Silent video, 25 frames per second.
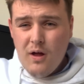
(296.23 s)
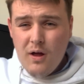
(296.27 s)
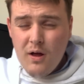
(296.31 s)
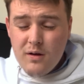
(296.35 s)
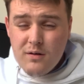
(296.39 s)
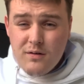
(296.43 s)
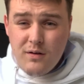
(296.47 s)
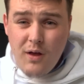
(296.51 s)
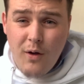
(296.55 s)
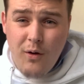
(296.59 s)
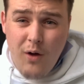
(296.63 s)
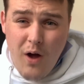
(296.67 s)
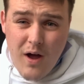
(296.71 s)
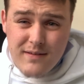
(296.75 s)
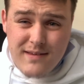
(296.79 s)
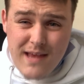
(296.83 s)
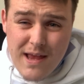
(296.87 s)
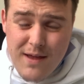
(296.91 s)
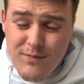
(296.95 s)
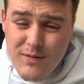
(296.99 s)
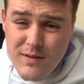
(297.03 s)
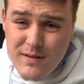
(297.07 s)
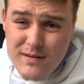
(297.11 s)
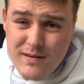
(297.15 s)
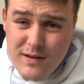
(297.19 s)
So guys,
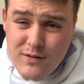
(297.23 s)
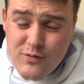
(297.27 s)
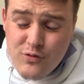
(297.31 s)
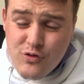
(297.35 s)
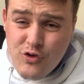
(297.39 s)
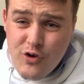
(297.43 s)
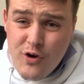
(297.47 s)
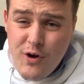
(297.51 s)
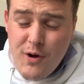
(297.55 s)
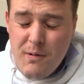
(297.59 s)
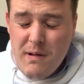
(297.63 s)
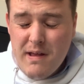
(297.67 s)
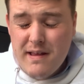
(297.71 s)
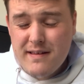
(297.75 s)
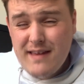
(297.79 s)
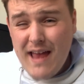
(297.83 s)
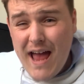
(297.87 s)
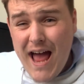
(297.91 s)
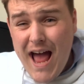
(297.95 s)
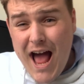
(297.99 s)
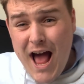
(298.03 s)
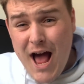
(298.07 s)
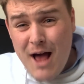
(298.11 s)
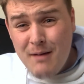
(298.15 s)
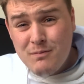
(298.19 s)
if this is true, it's
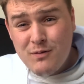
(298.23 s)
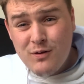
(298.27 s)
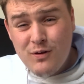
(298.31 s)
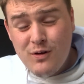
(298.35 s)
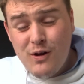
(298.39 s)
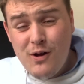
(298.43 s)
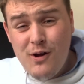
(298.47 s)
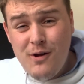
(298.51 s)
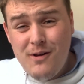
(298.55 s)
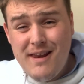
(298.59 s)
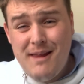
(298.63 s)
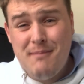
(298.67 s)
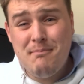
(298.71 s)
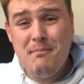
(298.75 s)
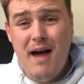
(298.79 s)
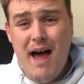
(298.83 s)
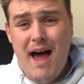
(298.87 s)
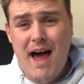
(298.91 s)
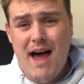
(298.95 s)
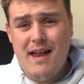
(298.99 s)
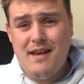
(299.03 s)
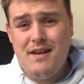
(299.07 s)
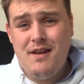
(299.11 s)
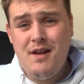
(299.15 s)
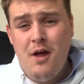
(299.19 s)
absolutely
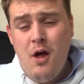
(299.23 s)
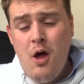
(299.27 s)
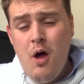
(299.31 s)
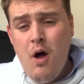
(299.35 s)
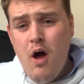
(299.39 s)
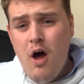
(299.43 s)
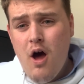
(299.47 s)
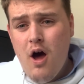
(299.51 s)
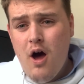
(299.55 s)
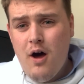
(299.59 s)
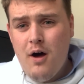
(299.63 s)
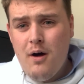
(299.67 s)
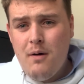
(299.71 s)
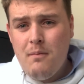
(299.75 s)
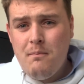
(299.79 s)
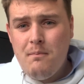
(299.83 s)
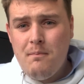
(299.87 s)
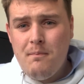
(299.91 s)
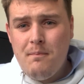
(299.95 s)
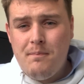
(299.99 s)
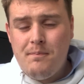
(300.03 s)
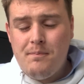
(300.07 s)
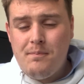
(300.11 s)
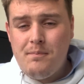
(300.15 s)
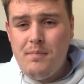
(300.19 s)
mad.
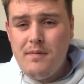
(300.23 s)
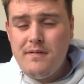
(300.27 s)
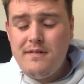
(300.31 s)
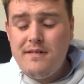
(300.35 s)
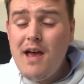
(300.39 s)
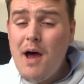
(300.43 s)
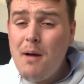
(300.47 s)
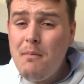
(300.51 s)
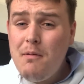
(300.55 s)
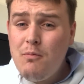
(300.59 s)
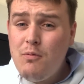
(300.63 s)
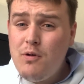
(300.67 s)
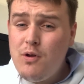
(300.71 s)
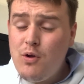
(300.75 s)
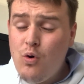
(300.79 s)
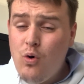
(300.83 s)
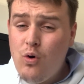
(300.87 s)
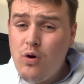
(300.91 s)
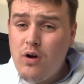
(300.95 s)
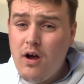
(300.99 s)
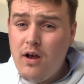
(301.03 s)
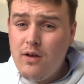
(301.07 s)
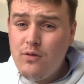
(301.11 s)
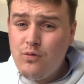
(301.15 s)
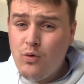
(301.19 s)
But tell me what your
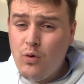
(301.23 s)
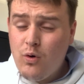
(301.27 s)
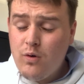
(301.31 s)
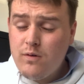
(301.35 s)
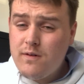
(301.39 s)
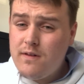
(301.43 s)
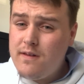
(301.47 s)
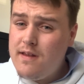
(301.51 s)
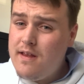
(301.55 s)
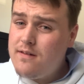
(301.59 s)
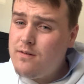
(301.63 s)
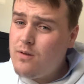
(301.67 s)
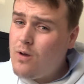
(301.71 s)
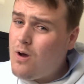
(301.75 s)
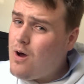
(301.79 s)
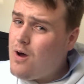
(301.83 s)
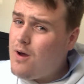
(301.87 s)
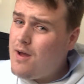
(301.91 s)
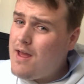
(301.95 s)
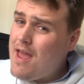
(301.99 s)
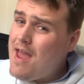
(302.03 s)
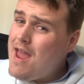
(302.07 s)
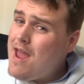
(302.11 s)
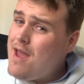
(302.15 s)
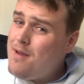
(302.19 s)
guys' thoughts on this are,
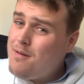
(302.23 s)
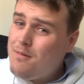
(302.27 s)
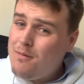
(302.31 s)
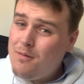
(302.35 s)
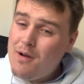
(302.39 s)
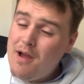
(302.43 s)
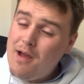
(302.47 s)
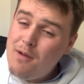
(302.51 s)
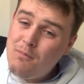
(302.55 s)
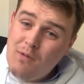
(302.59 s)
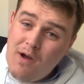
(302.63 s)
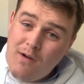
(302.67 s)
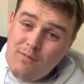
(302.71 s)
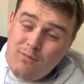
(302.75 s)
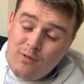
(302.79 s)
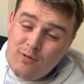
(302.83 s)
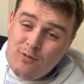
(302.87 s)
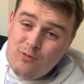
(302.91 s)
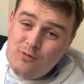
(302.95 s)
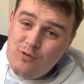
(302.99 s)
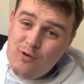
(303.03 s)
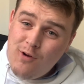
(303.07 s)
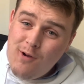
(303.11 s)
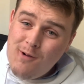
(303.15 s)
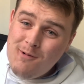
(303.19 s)
whether it's
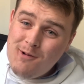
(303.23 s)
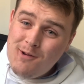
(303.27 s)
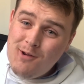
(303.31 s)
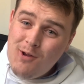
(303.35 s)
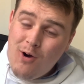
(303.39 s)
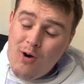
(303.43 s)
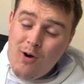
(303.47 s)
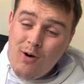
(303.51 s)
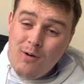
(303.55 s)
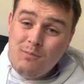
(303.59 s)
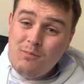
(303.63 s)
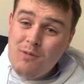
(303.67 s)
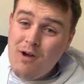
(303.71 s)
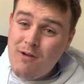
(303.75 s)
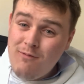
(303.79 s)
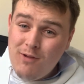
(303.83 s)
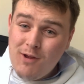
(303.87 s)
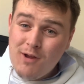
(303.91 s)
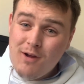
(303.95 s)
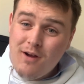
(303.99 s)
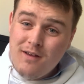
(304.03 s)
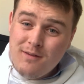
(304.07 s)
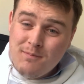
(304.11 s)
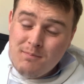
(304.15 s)
true or not, whether you guys